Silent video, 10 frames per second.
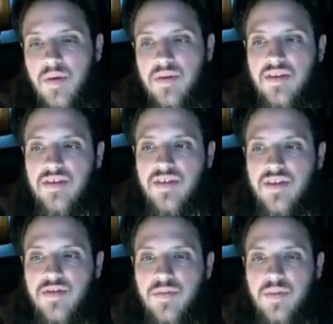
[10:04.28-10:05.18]
what these
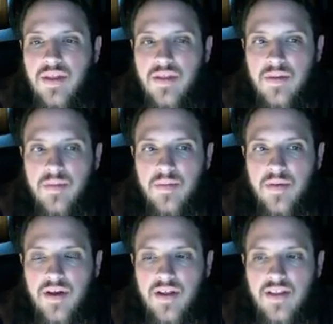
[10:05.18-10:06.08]
things mean,
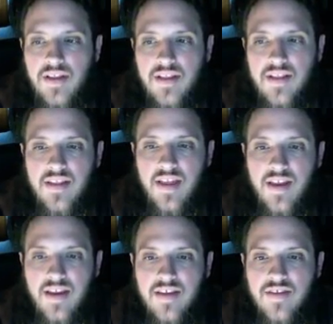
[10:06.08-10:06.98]
but that
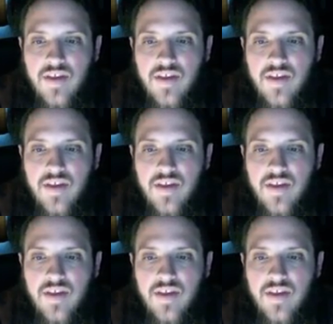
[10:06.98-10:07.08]
is